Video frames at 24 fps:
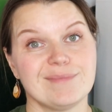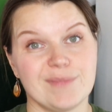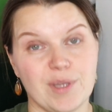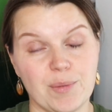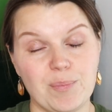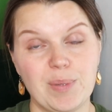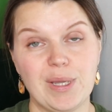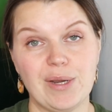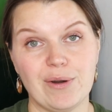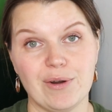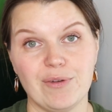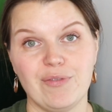a
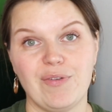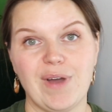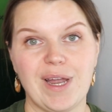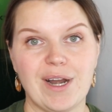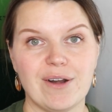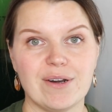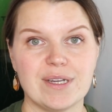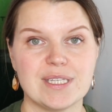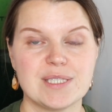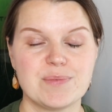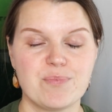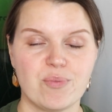
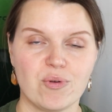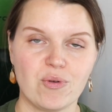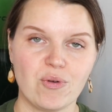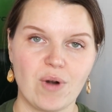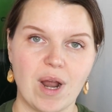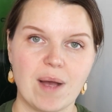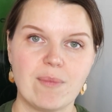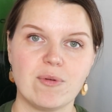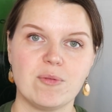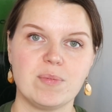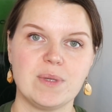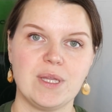purifier is
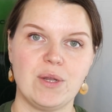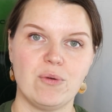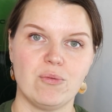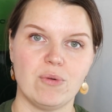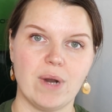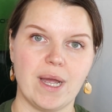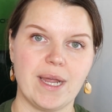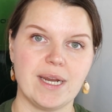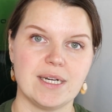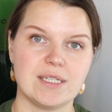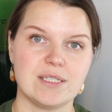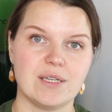probably
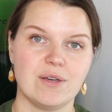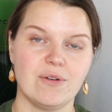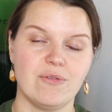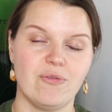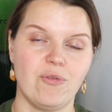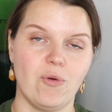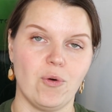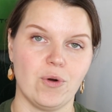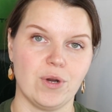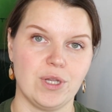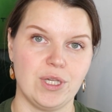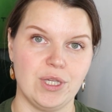right
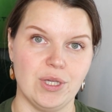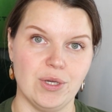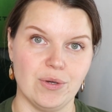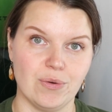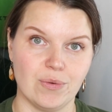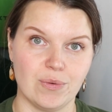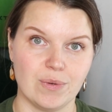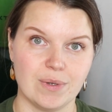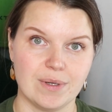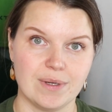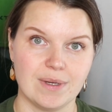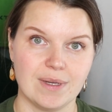for
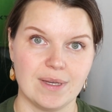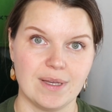you.